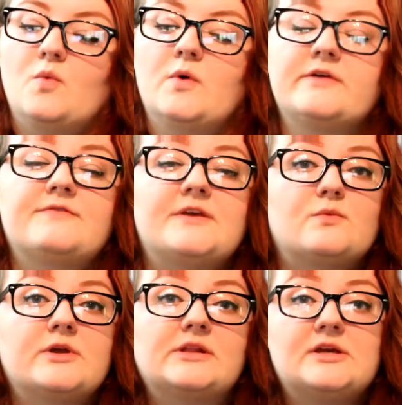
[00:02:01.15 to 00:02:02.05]
One of the
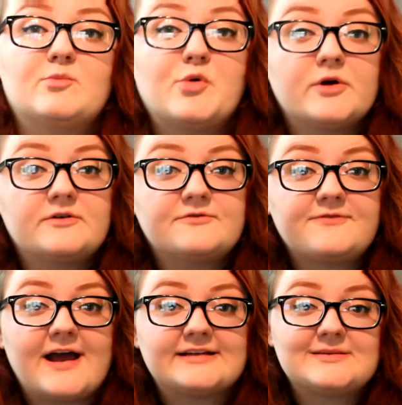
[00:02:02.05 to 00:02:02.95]
really important
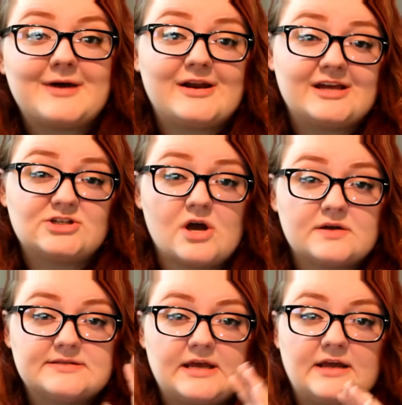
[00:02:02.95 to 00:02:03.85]
facts about
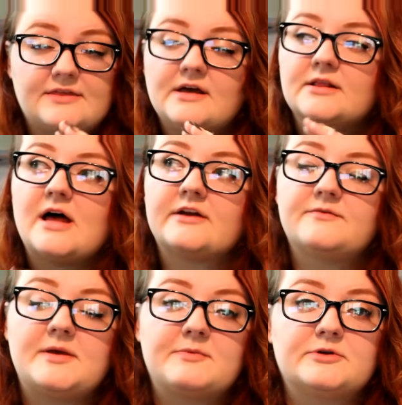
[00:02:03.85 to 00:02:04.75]
hedgehogs that I think a lot of
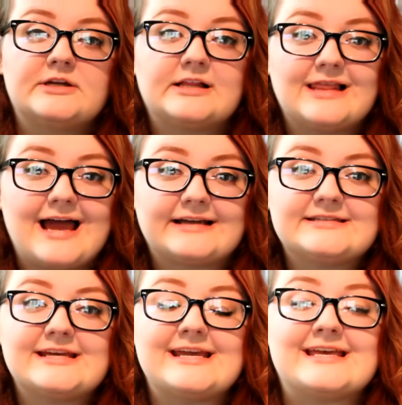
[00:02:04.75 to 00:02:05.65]
people
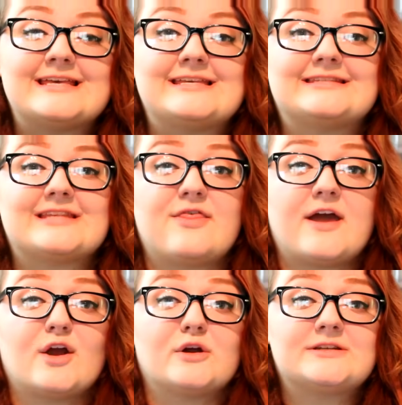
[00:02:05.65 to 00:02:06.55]
neglect is
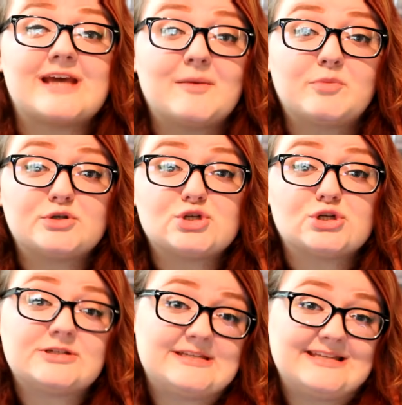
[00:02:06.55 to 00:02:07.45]
their
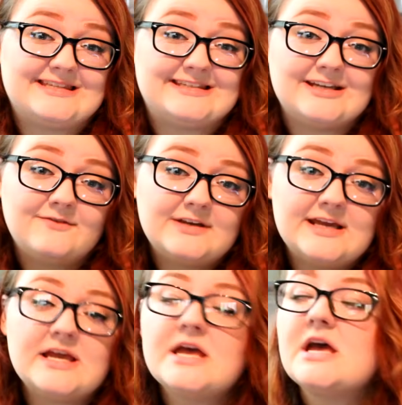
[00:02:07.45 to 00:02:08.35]
temperature
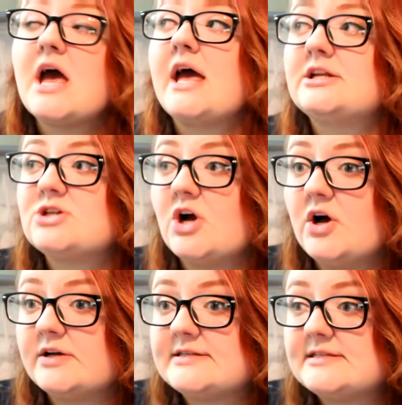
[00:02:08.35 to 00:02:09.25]
sensitivity.
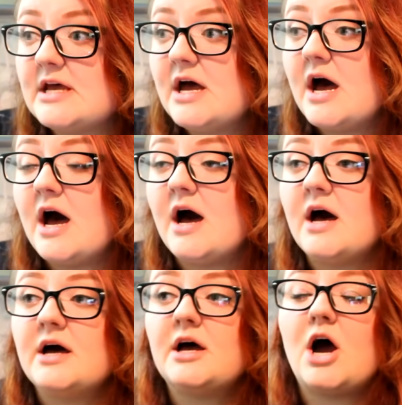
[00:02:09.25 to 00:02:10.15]
Hedgehogs
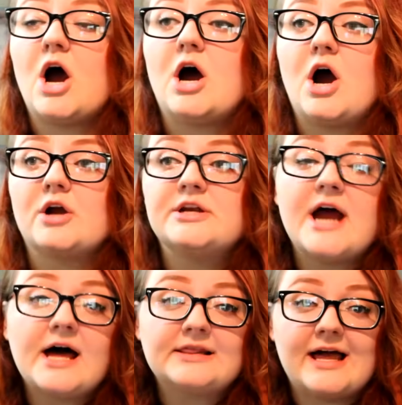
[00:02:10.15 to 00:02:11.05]
uh, are
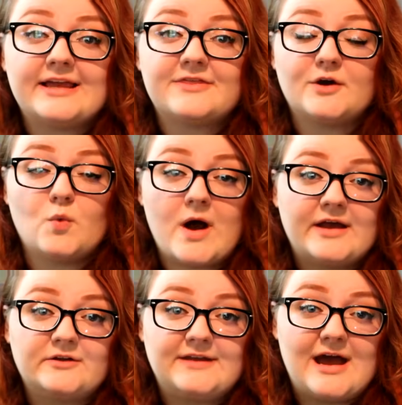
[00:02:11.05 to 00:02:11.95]
not like their
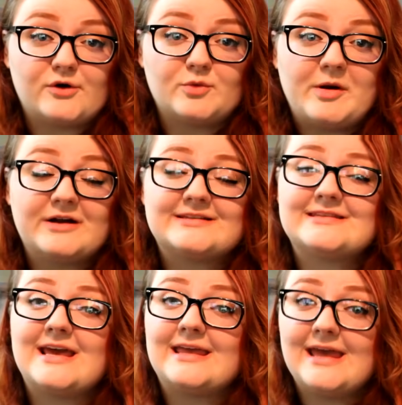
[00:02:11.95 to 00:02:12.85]
wild counterparts.
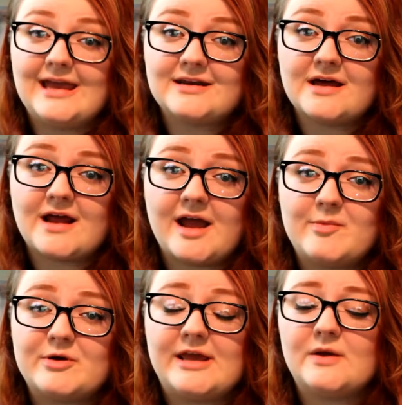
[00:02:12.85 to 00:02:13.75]
They cannot
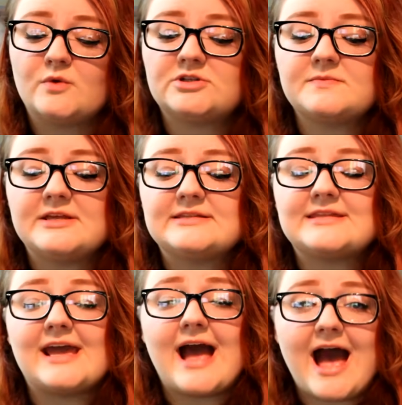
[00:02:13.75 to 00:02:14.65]
hibernate, which means
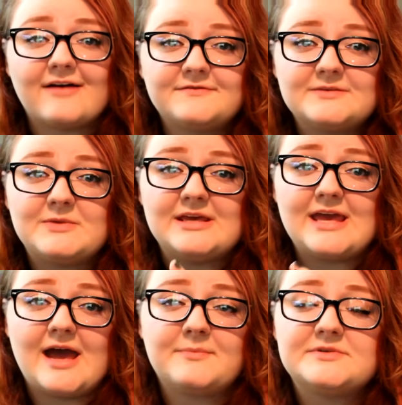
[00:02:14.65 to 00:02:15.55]
they have to be
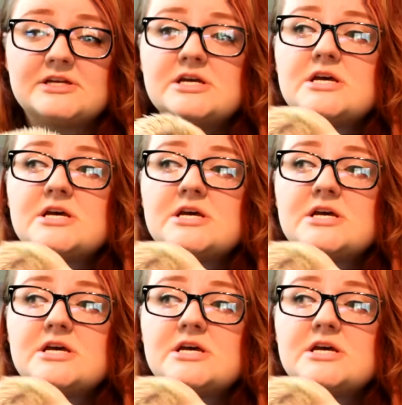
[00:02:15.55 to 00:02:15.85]
kept